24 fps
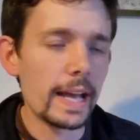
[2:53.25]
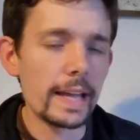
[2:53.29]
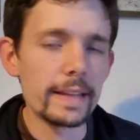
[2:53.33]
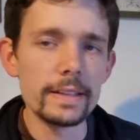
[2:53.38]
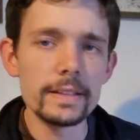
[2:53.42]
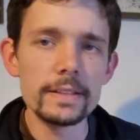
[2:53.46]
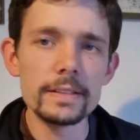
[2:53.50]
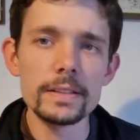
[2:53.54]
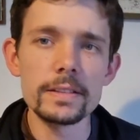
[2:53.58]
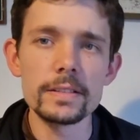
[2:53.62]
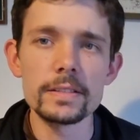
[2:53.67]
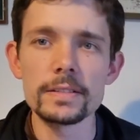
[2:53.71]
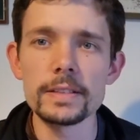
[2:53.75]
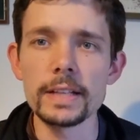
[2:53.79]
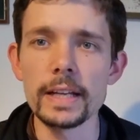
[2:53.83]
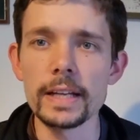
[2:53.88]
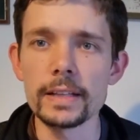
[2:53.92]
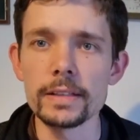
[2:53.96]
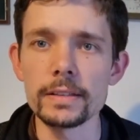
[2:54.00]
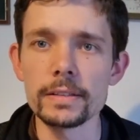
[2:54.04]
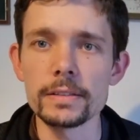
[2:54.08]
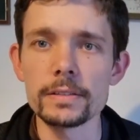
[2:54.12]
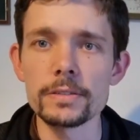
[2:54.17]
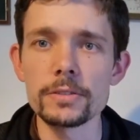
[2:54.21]
And this
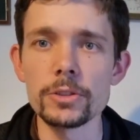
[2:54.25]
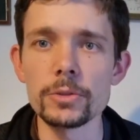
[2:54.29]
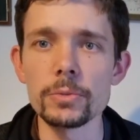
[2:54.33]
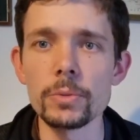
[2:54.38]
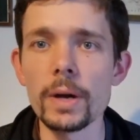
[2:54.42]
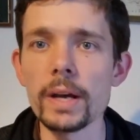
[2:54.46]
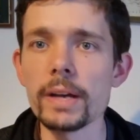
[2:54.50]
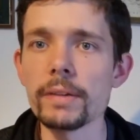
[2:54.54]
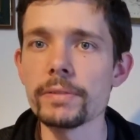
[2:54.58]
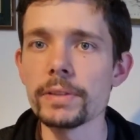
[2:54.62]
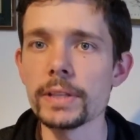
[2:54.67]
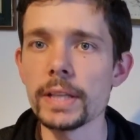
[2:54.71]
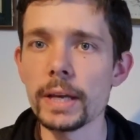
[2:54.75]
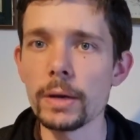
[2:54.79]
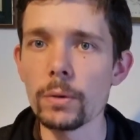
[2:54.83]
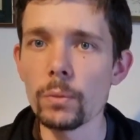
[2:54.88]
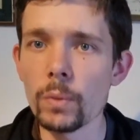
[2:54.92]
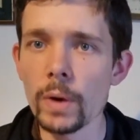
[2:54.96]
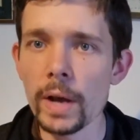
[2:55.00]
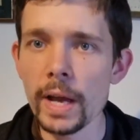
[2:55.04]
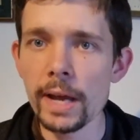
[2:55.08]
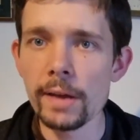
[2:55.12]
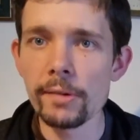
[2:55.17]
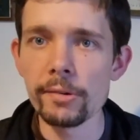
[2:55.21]
extends to whatever they're
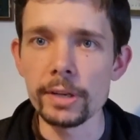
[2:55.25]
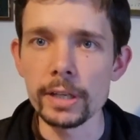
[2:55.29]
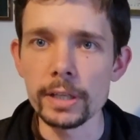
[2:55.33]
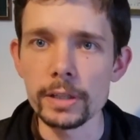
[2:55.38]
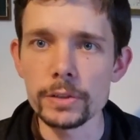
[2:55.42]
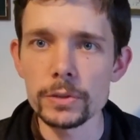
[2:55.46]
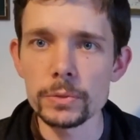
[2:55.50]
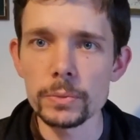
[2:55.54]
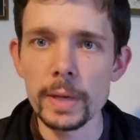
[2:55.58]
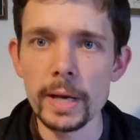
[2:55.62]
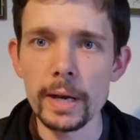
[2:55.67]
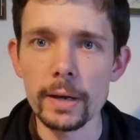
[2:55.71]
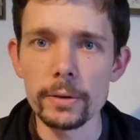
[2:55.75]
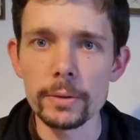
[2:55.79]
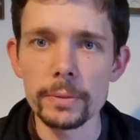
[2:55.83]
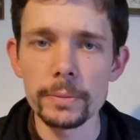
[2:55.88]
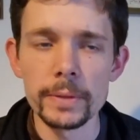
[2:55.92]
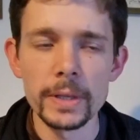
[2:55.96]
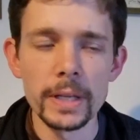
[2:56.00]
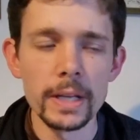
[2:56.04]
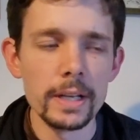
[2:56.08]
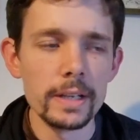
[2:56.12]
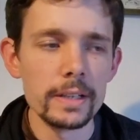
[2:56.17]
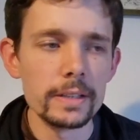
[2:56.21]
wearing as well.
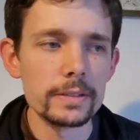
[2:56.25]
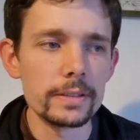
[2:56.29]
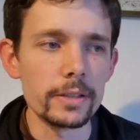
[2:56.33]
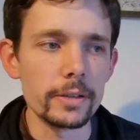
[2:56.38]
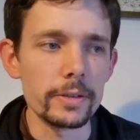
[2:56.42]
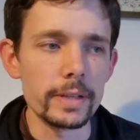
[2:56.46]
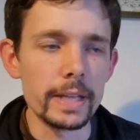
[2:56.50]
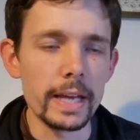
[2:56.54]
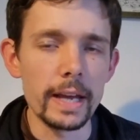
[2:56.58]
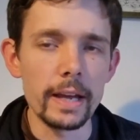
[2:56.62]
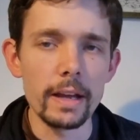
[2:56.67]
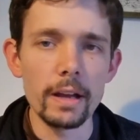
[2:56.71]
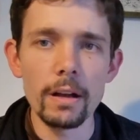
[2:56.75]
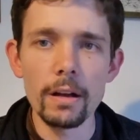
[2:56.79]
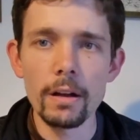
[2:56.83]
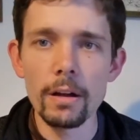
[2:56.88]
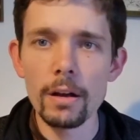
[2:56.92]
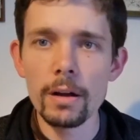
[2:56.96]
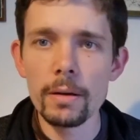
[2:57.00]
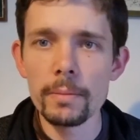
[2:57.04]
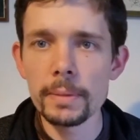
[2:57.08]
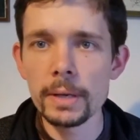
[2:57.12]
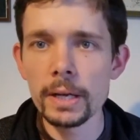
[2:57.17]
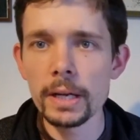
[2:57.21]
So their
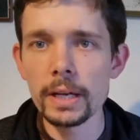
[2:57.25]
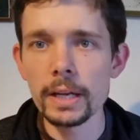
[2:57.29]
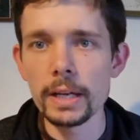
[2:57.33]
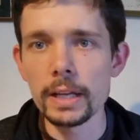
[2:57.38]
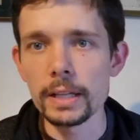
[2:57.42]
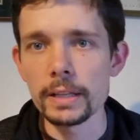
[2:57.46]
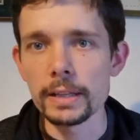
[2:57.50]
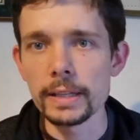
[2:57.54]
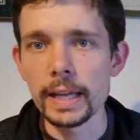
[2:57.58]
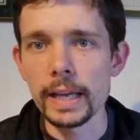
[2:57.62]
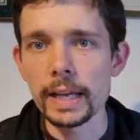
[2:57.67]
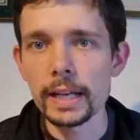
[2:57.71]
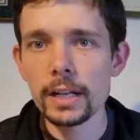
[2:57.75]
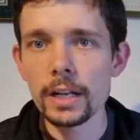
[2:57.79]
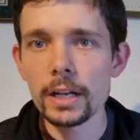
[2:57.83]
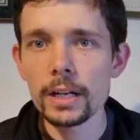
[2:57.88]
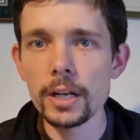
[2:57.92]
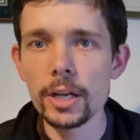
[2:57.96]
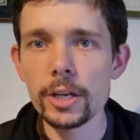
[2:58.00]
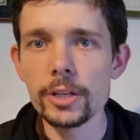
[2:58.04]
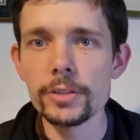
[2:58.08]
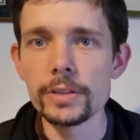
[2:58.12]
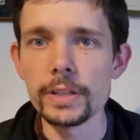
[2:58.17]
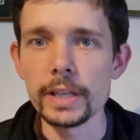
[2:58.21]
armour and their
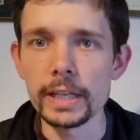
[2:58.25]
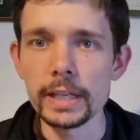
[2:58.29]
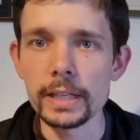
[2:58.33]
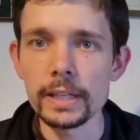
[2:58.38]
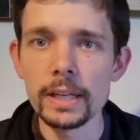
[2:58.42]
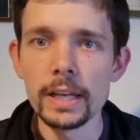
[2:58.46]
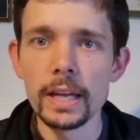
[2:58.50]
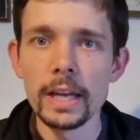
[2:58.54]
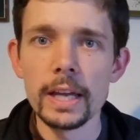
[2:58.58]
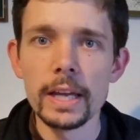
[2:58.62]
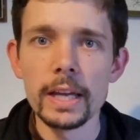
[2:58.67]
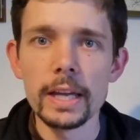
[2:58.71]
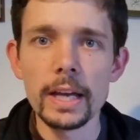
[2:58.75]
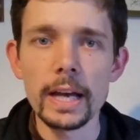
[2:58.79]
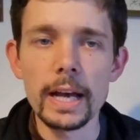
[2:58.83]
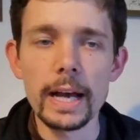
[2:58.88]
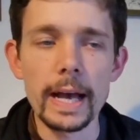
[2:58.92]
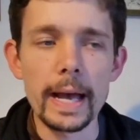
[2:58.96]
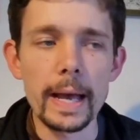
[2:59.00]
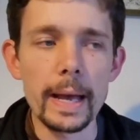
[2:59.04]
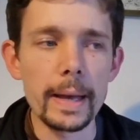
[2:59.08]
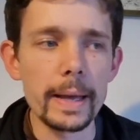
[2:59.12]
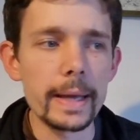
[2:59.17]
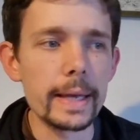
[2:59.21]
clothing
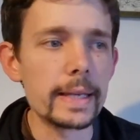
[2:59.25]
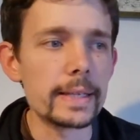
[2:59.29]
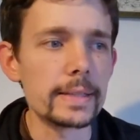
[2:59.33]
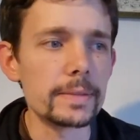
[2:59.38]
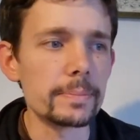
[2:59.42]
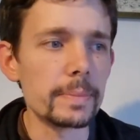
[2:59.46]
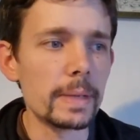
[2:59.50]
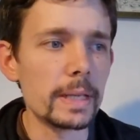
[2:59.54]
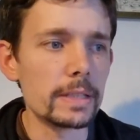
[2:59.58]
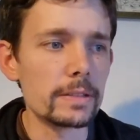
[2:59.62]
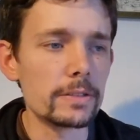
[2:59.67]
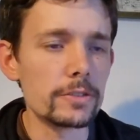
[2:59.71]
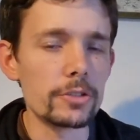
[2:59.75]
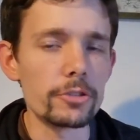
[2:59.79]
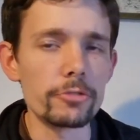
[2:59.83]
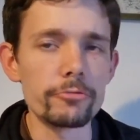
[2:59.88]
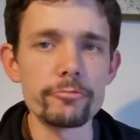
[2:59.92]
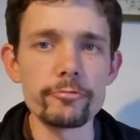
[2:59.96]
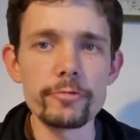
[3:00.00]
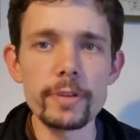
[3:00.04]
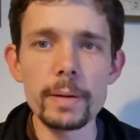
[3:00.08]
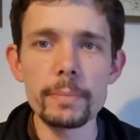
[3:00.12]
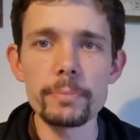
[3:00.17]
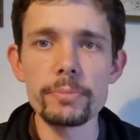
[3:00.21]
is meant
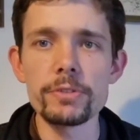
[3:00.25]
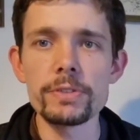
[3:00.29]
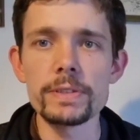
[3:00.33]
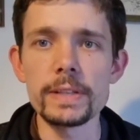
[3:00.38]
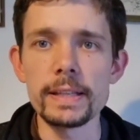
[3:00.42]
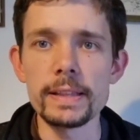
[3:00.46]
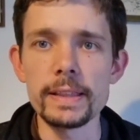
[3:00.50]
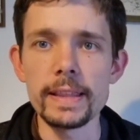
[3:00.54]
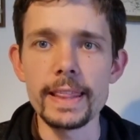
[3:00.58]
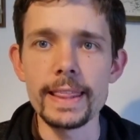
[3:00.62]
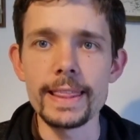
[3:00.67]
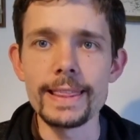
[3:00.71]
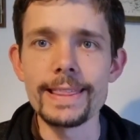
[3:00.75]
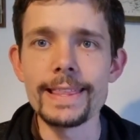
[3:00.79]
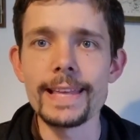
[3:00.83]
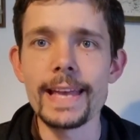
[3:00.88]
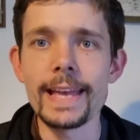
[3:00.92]
to represent